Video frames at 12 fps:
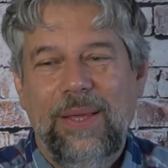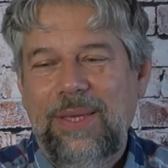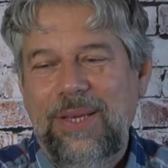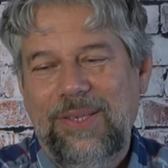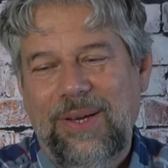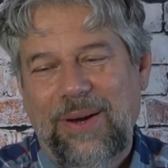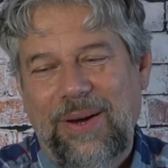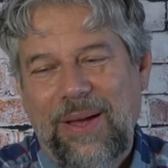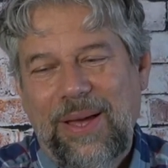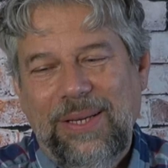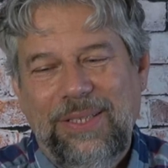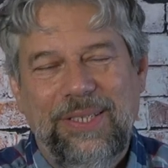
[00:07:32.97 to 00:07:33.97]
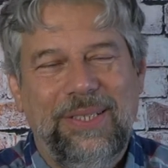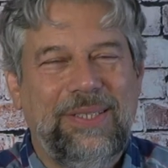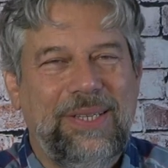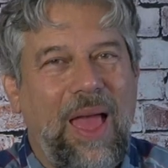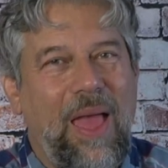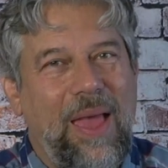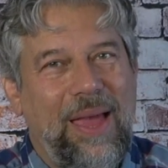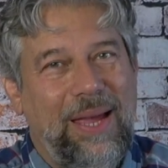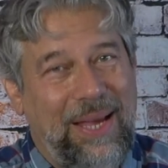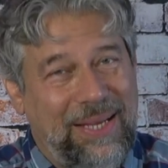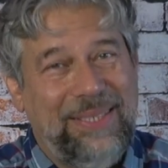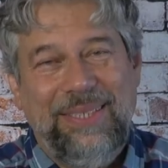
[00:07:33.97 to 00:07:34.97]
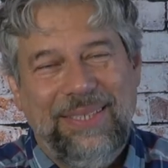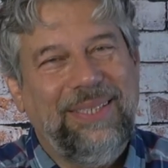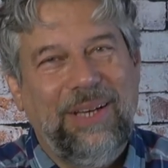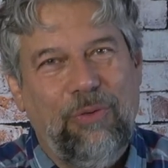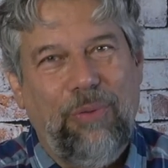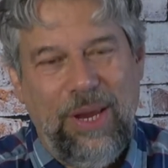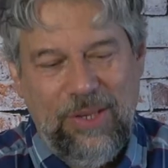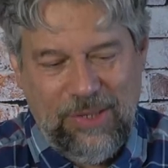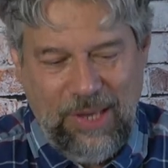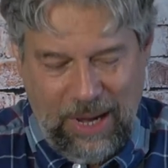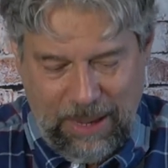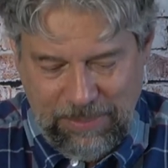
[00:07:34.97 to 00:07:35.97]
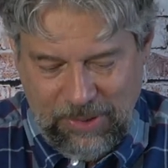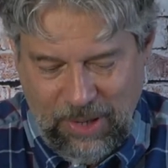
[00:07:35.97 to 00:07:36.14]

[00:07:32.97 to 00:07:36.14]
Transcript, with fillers: These are just, it's just a great setup.